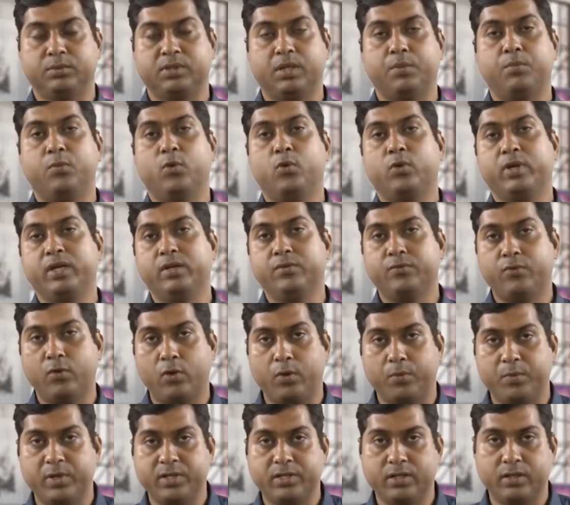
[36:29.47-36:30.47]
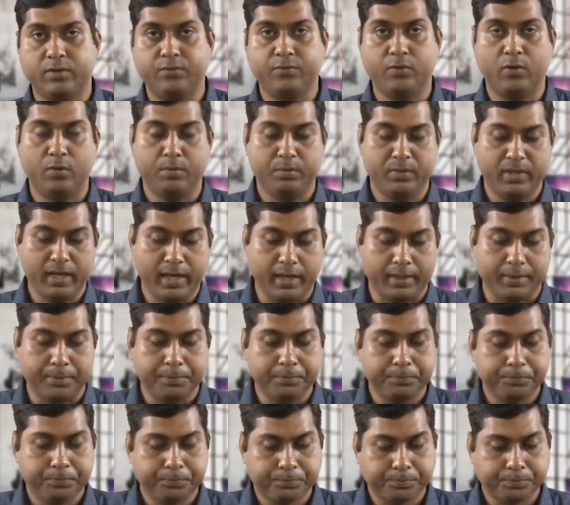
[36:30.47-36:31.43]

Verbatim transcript: some more information from that